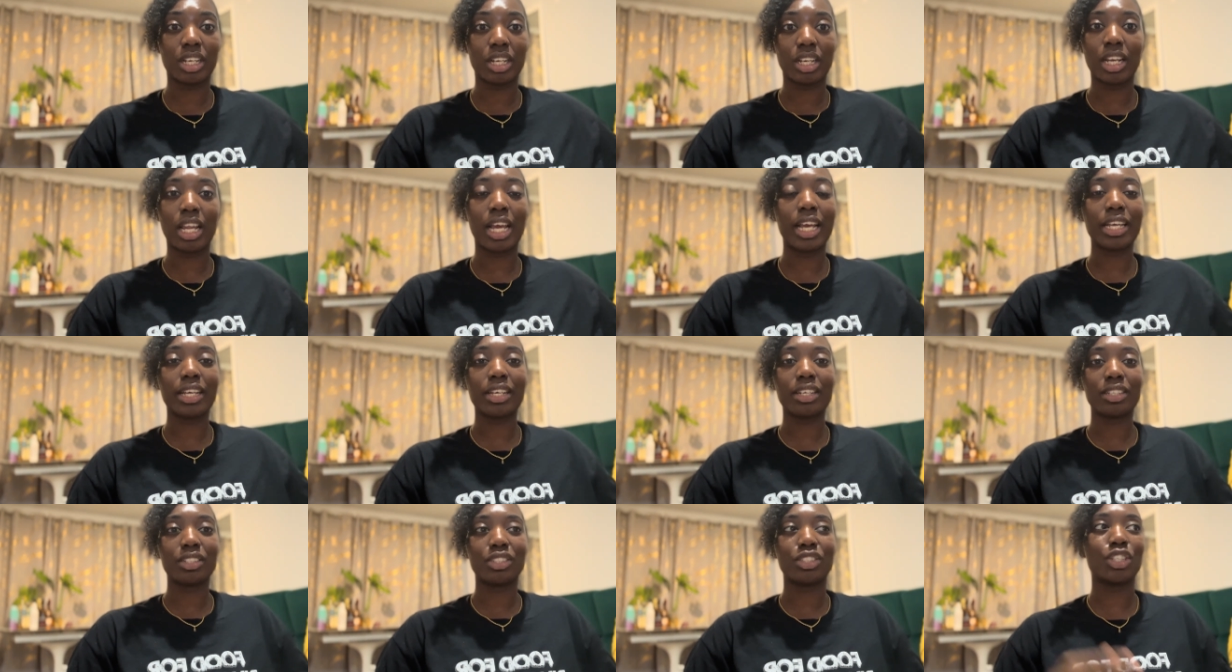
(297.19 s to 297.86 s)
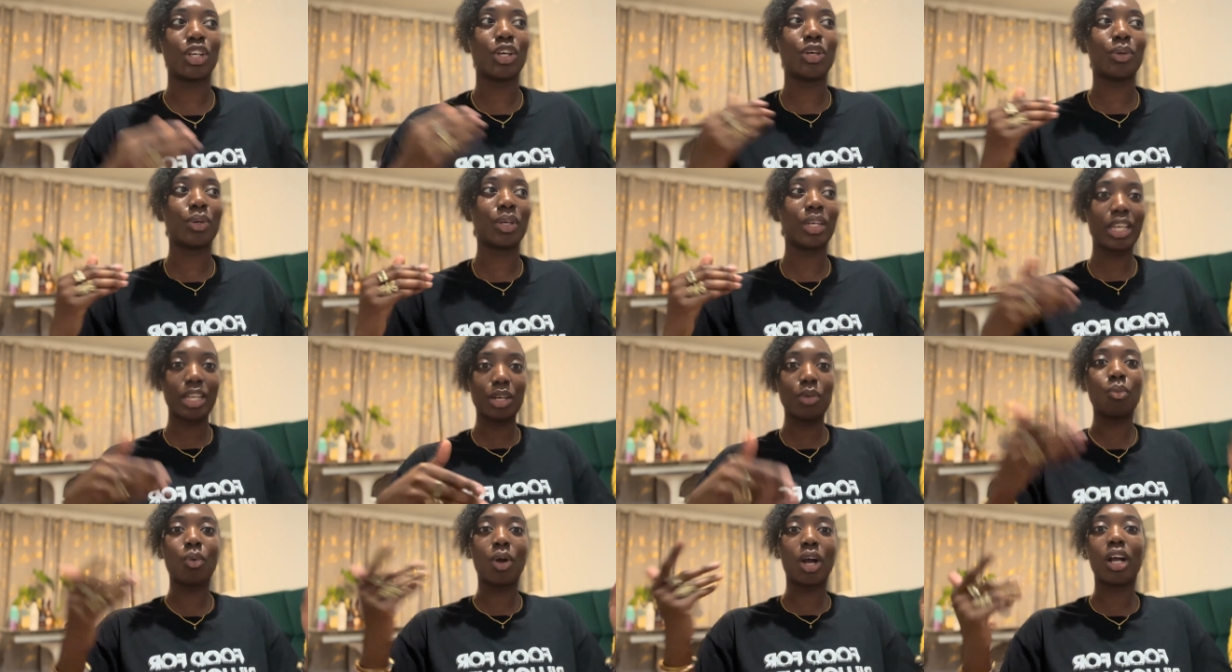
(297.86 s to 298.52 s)
Like, so
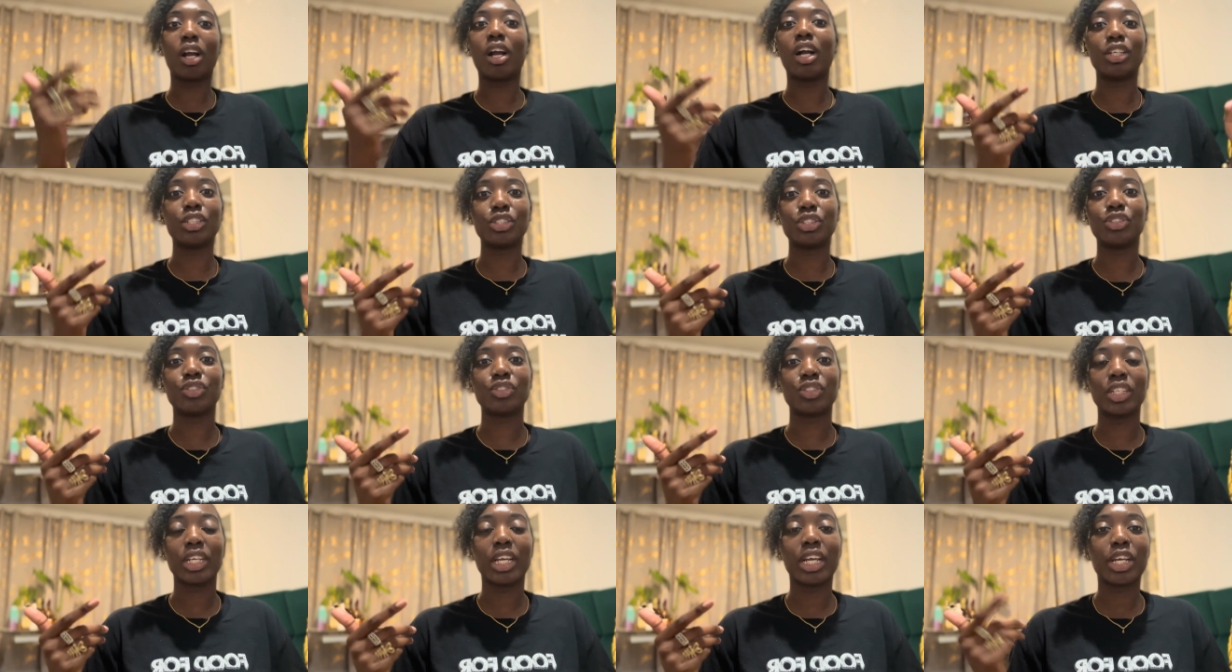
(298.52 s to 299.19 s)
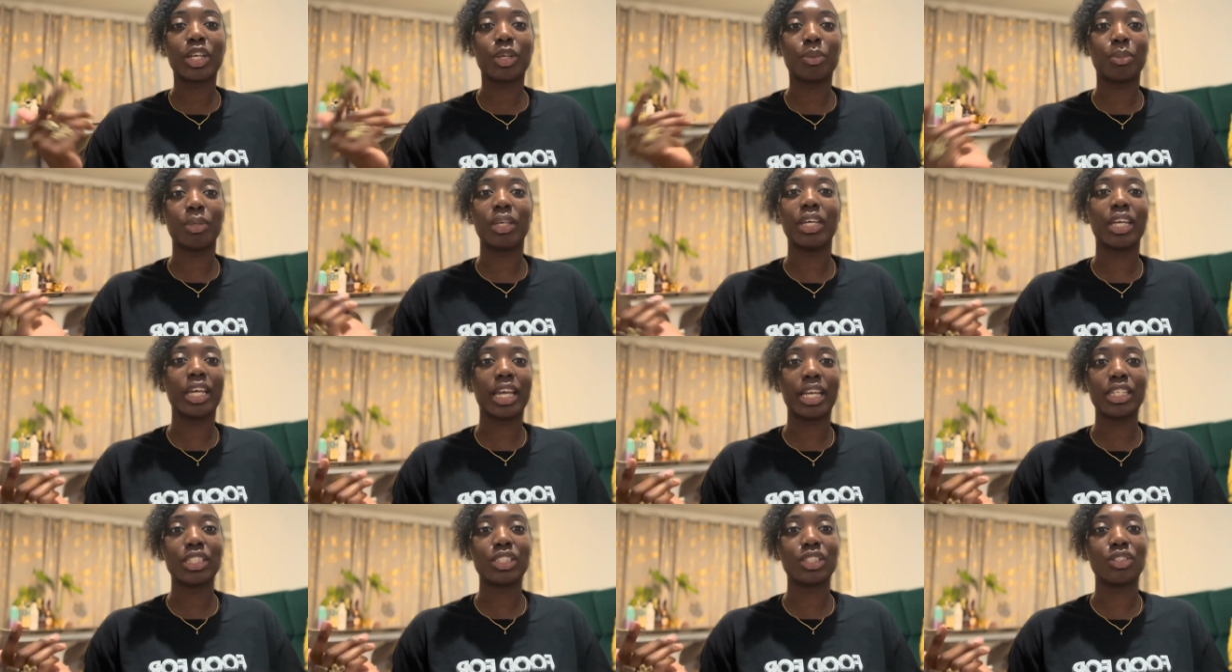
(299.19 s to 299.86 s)
in one country, it could be a
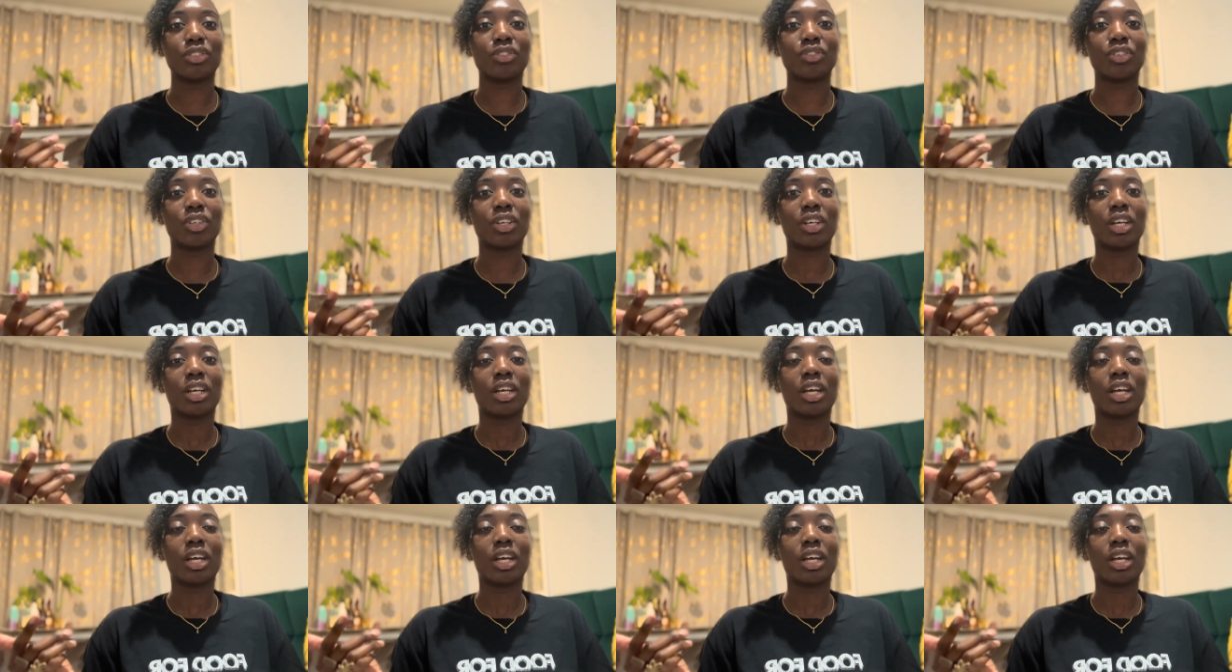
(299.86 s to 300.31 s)
case of